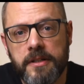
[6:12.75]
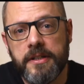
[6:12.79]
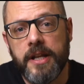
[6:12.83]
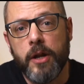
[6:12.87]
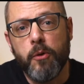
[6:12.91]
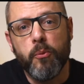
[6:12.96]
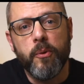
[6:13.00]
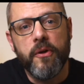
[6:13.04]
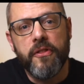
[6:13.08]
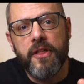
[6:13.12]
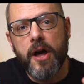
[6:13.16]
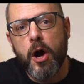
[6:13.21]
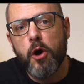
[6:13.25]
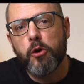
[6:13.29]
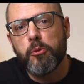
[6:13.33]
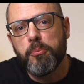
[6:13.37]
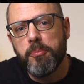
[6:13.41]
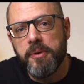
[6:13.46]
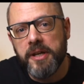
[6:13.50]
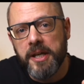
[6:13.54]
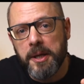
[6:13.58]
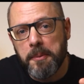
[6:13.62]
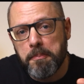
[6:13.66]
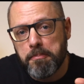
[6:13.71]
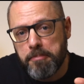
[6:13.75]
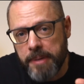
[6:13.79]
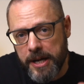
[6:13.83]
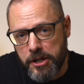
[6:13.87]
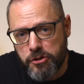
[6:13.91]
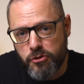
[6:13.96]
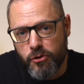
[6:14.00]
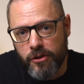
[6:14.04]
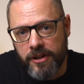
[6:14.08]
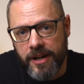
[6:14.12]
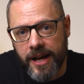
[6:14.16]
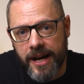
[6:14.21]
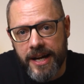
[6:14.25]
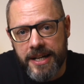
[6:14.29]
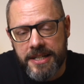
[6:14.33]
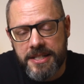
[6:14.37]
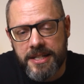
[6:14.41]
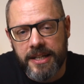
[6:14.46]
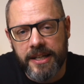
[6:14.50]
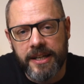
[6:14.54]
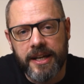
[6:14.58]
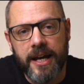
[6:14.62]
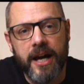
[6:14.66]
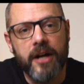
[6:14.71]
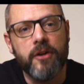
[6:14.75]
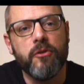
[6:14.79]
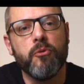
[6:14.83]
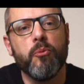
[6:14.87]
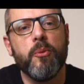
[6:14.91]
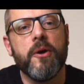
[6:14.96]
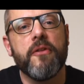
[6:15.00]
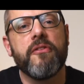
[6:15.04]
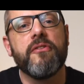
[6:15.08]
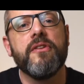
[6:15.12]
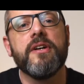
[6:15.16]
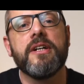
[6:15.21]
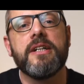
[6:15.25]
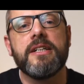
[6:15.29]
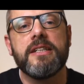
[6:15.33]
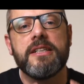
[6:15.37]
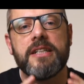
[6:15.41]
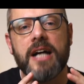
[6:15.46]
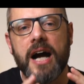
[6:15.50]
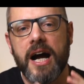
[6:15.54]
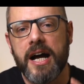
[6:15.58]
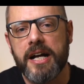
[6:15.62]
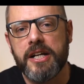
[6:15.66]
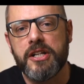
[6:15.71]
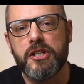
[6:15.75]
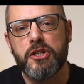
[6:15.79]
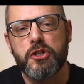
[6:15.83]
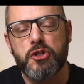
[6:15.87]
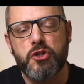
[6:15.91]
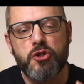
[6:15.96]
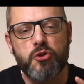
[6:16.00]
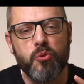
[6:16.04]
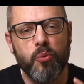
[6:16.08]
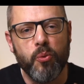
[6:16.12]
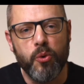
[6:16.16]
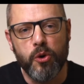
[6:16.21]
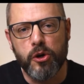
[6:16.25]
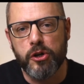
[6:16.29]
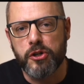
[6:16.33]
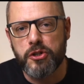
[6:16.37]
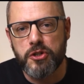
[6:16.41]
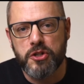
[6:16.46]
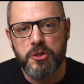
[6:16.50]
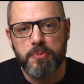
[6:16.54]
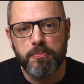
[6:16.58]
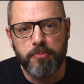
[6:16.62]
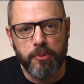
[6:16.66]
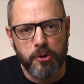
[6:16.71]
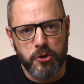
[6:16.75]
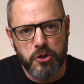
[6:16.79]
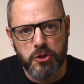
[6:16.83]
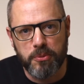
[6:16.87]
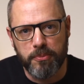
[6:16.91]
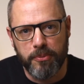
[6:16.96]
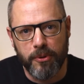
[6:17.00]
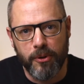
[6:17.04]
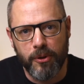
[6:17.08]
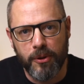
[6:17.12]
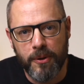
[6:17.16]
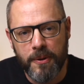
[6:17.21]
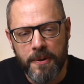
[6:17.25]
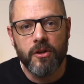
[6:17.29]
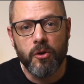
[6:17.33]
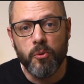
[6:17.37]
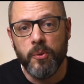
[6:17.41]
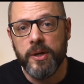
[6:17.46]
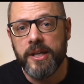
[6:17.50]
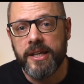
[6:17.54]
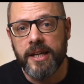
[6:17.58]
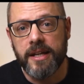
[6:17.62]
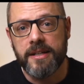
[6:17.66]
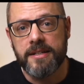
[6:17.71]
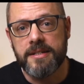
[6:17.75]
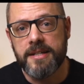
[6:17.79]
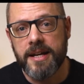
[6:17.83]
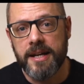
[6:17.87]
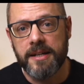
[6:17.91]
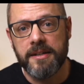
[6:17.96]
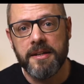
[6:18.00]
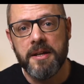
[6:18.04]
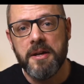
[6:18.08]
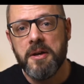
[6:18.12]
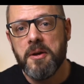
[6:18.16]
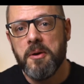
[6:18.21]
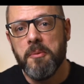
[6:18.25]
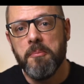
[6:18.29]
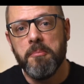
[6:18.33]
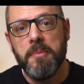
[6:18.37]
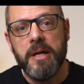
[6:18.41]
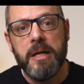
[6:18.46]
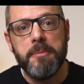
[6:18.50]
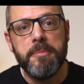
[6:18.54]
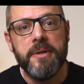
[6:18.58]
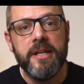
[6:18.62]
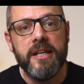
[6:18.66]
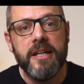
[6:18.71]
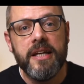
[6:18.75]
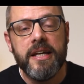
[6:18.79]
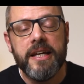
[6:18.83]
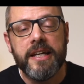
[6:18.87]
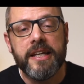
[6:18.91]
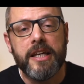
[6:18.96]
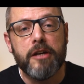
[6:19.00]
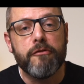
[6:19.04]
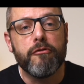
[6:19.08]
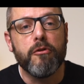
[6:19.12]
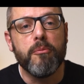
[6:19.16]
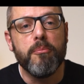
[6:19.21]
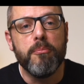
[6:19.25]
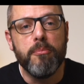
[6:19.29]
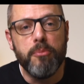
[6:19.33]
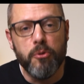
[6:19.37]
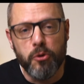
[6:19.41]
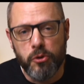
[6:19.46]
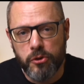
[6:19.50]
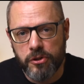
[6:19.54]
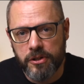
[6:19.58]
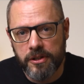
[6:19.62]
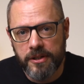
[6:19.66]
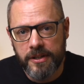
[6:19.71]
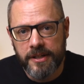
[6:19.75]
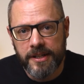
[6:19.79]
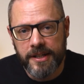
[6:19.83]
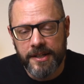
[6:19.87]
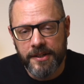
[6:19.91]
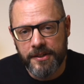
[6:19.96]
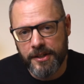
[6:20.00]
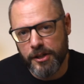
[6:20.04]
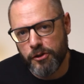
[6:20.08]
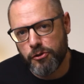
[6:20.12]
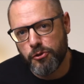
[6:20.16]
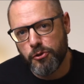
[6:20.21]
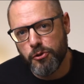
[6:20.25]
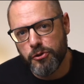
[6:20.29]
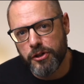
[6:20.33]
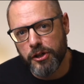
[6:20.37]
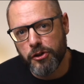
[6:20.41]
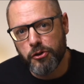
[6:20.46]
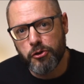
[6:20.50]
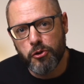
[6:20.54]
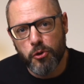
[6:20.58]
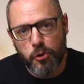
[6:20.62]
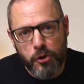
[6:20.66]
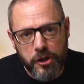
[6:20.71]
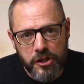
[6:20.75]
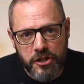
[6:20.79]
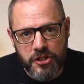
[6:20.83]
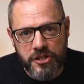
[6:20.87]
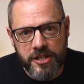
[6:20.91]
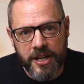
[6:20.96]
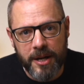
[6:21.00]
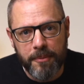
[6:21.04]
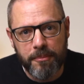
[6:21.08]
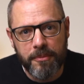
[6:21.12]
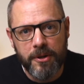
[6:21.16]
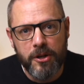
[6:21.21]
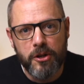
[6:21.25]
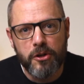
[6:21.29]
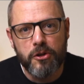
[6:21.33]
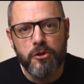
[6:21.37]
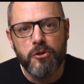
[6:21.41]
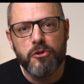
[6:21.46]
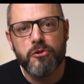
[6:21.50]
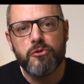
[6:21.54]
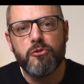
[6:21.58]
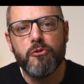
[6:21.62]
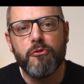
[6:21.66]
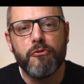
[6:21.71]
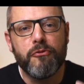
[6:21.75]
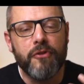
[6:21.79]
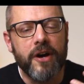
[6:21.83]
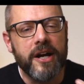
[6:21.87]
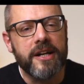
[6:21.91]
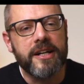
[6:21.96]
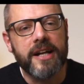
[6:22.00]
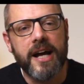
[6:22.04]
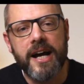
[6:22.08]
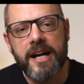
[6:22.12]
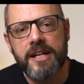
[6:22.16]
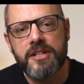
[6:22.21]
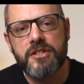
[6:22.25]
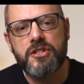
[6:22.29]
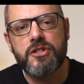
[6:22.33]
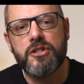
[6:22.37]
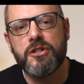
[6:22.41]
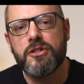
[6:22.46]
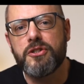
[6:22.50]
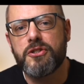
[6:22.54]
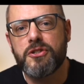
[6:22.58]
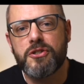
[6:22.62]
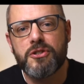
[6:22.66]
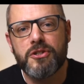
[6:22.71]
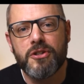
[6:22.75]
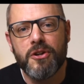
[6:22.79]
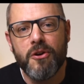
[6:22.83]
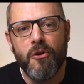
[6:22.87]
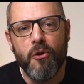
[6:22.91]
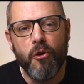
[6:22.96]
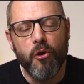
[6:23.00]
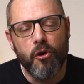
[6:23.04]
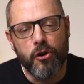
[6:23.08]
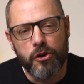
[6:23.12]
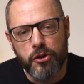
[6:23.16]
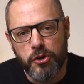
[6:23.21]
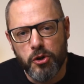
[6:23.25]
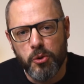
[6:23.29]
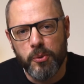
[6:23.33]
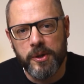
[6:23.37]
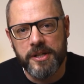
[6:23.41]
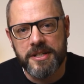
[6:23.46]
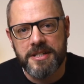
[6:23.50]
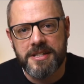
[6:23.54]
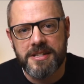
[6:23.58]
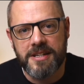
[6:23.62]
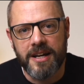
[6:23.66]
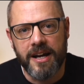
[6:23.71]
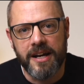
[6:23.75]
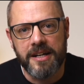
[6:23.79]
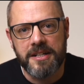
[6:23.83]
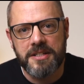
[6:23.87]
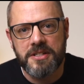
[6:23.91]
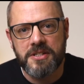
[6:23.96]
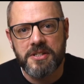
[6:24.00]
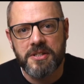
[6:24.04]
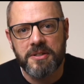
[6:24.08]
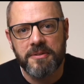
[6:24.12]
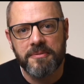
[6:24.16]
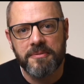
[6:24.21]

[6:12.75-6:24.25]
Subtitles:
Then without being patronizing and with the kindest words possible, we can then maybe give a book that could encourage them to find answers or new insights.